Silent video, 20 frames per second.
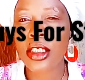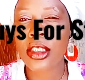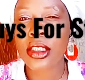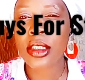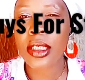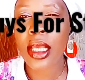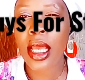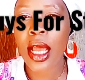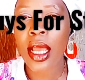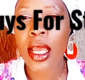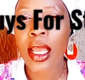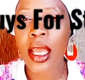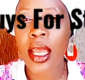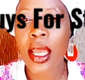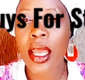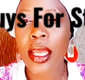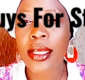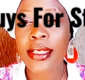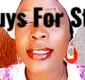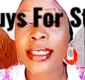
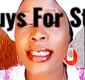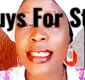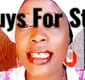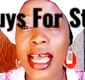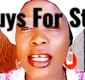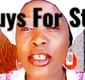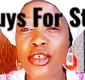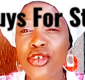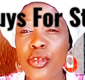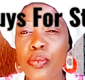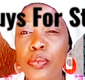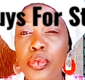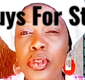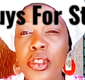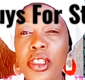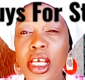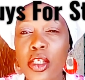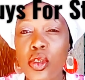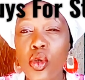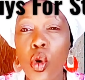it is
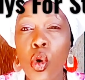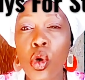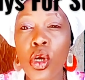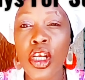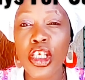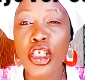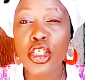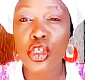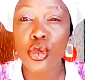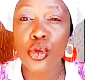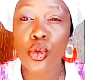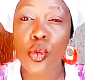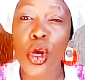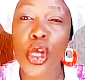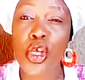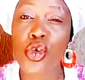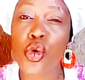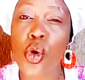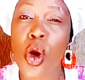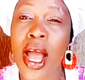attributed only to
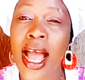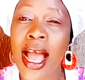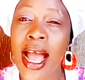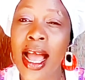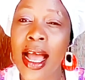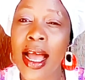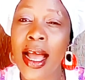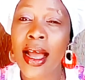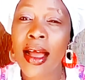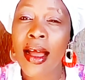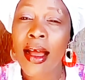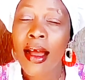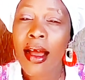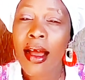when you are